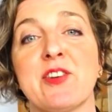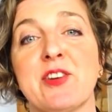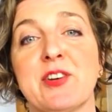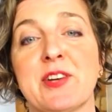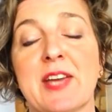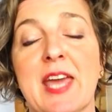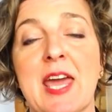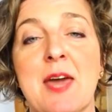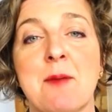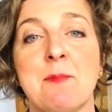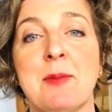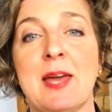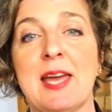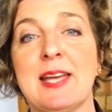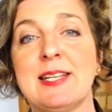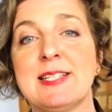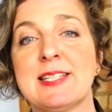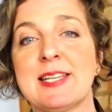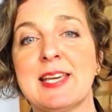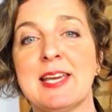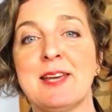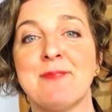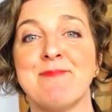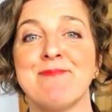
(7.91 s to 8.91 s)
your campaign
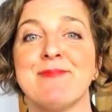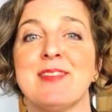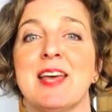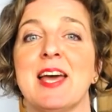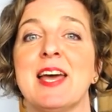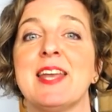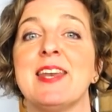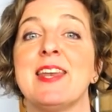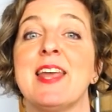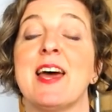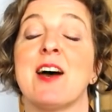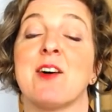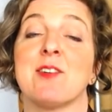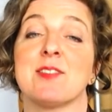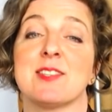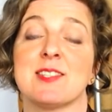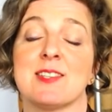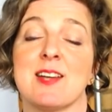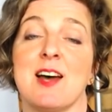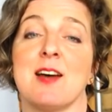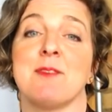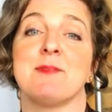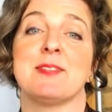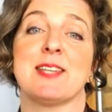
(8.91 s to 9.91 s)
team, and now it's
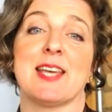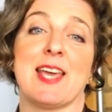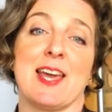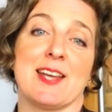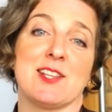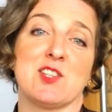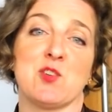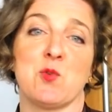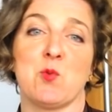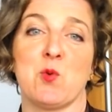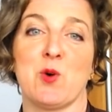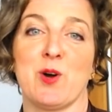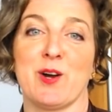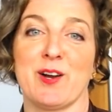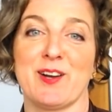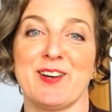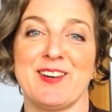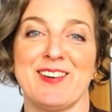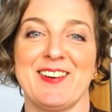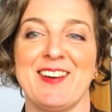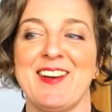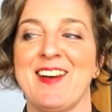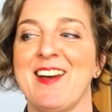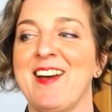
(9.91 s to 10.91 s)
time to get to work.